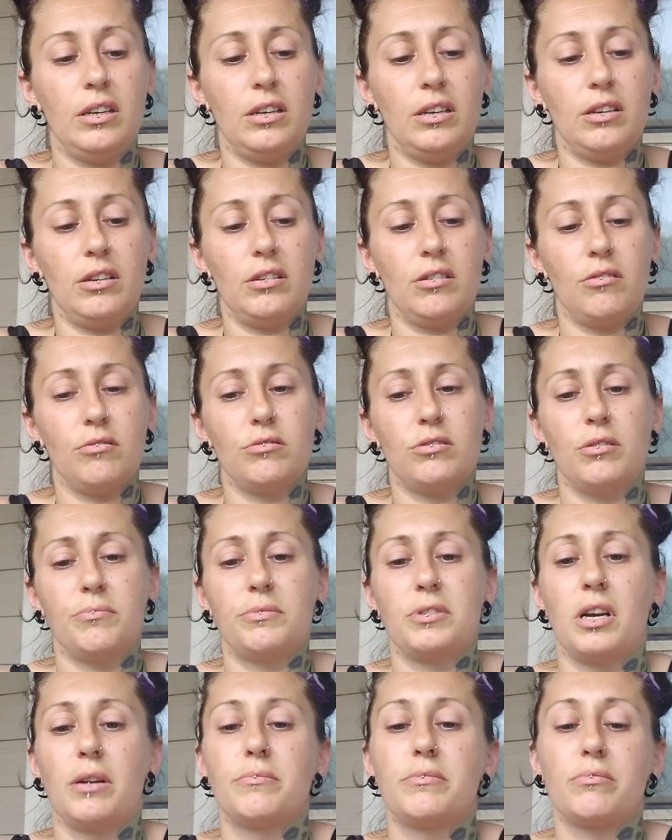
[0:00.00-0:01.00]
You know,
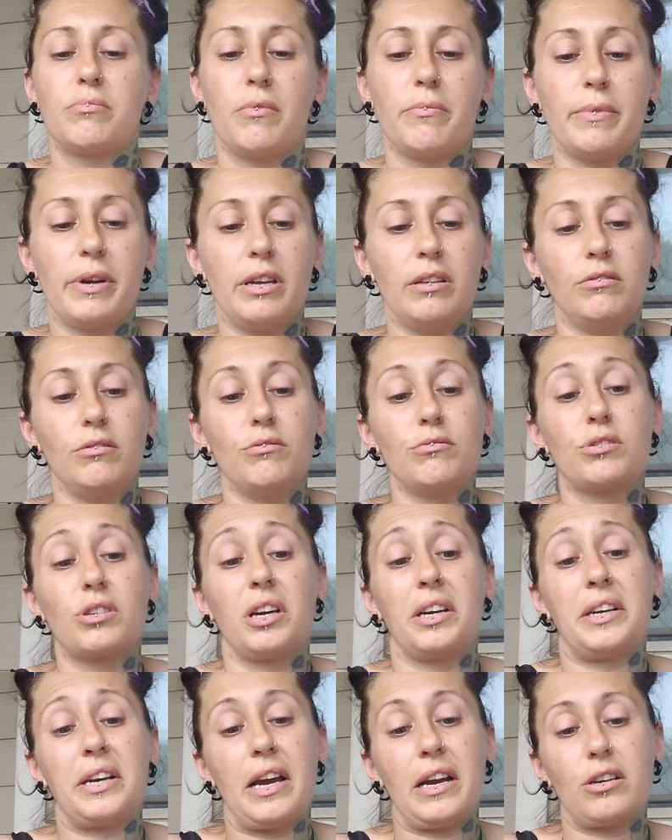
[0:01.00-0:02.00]
sometimes when we lose
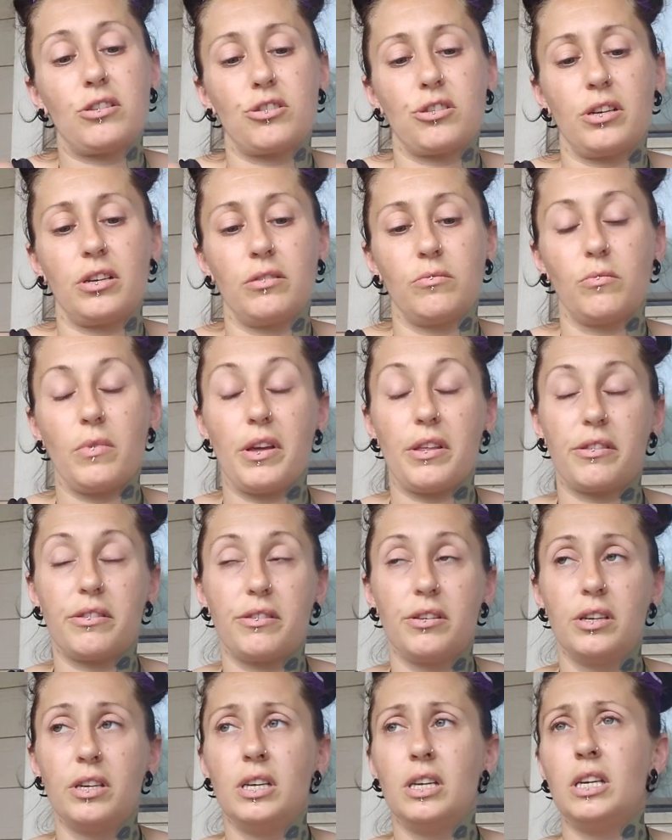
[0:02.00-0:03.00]
connection
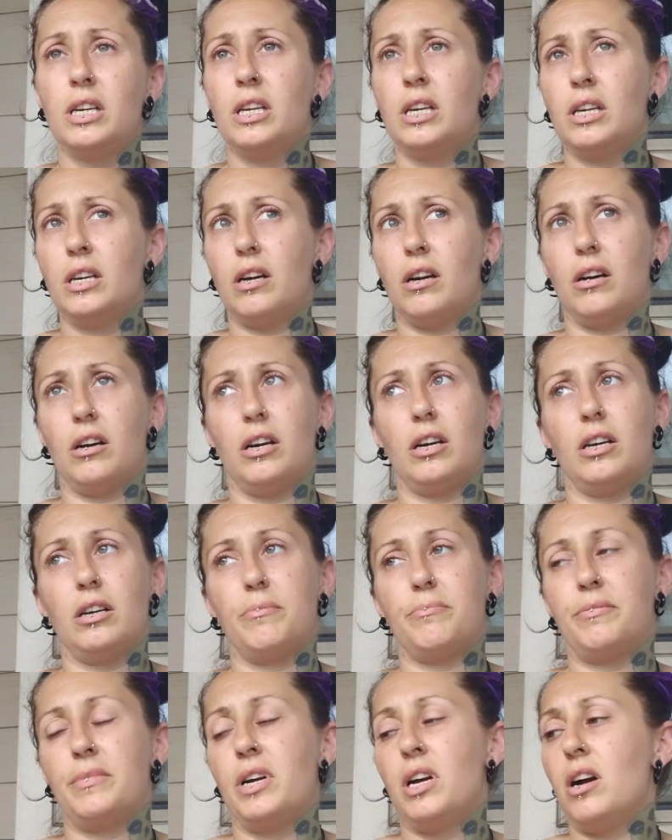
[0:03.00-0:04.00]
with
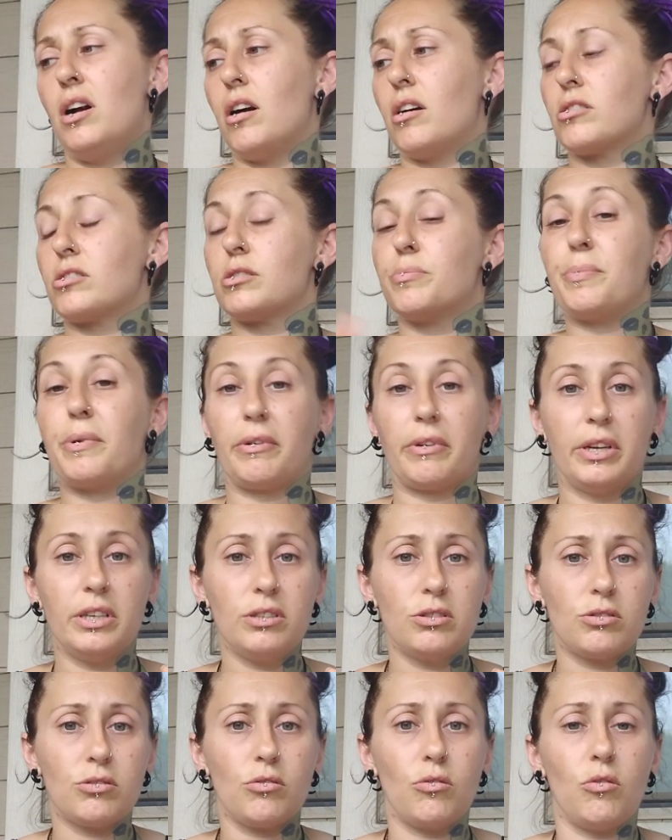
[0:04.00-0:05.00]
our
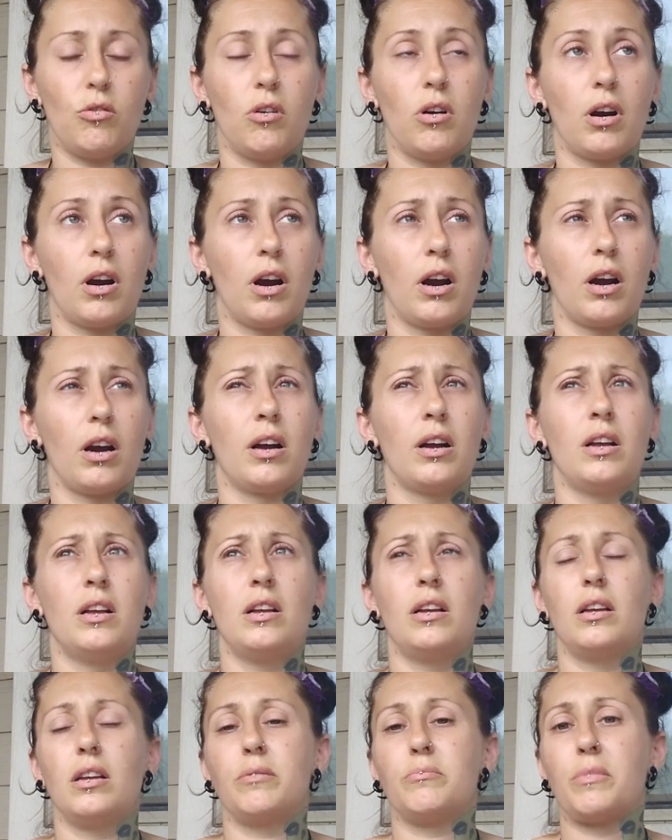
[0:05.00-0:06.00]
spirits or
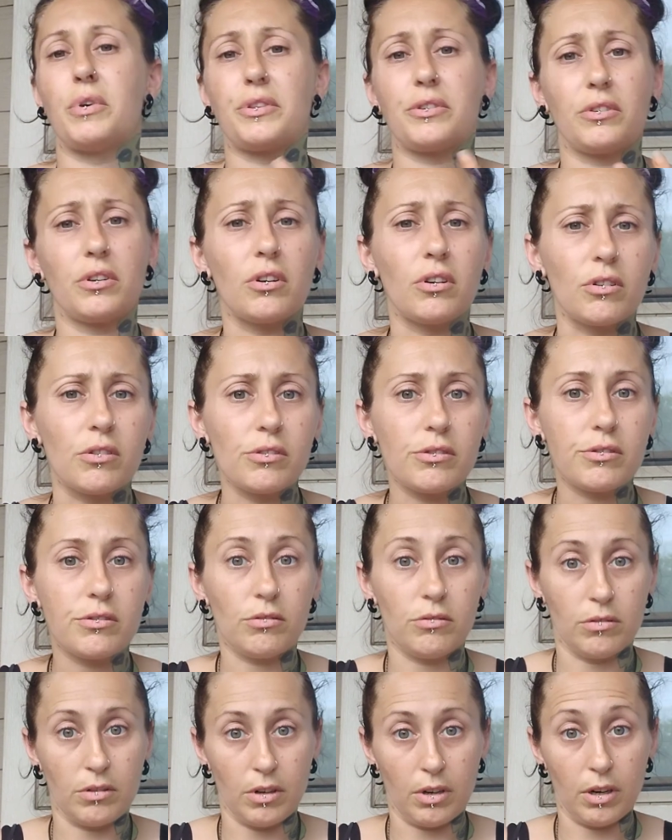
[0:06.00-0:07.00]
Mother Earth
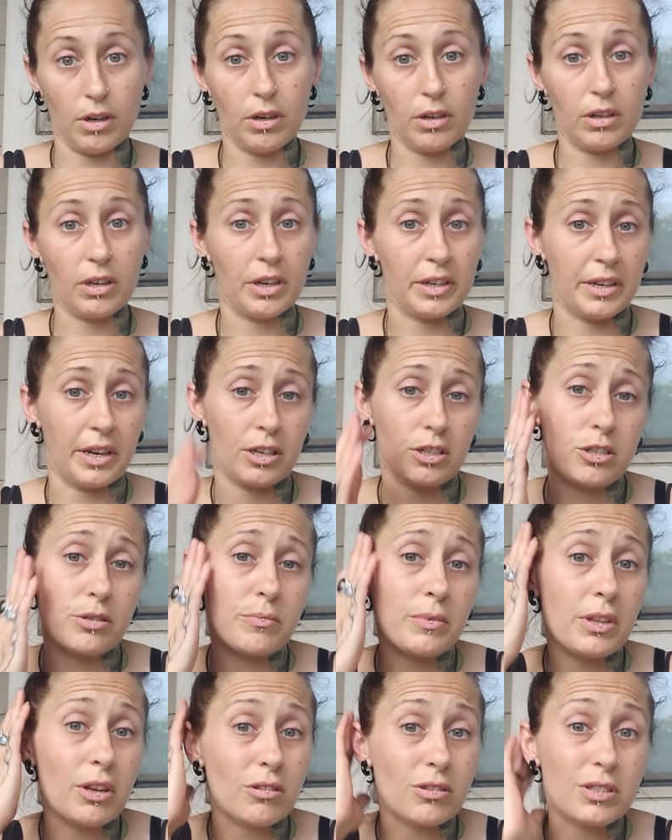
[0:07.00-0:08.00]
or connection
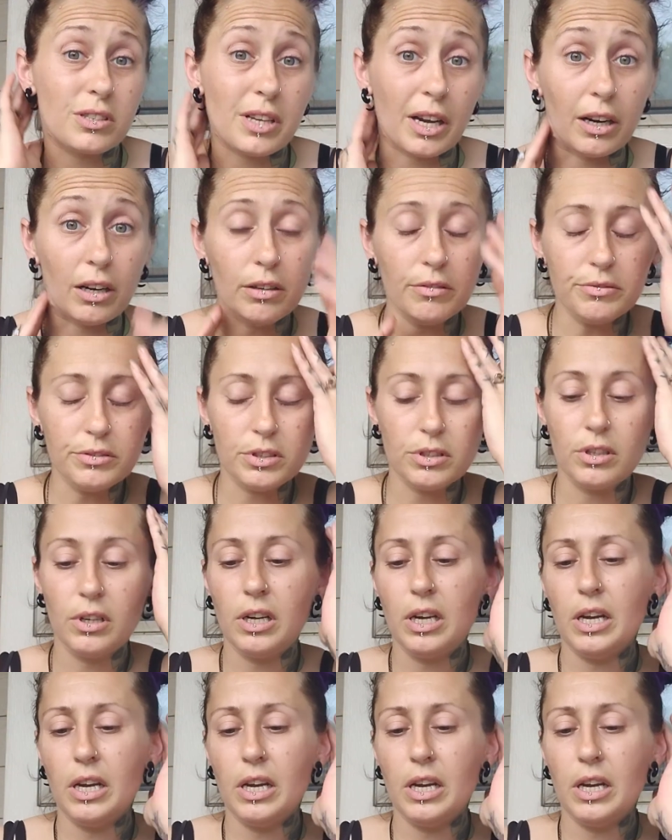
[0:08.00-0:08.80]
with ourselves,